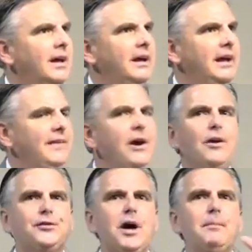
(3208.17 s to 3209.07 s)
And there are
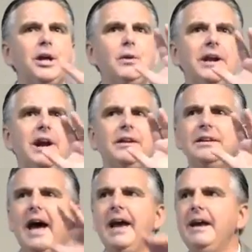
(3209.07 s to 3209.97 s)
some of you in here
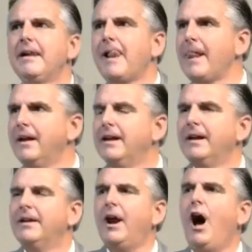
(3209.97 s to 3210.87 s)
today,
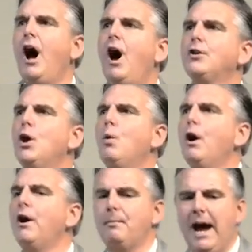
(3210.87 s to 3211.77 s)
that all you're
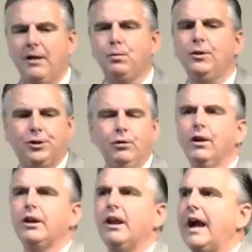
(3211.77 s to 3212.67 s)
worried about is what you
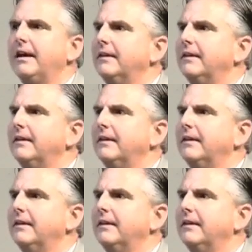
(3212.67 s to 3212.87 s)
look like.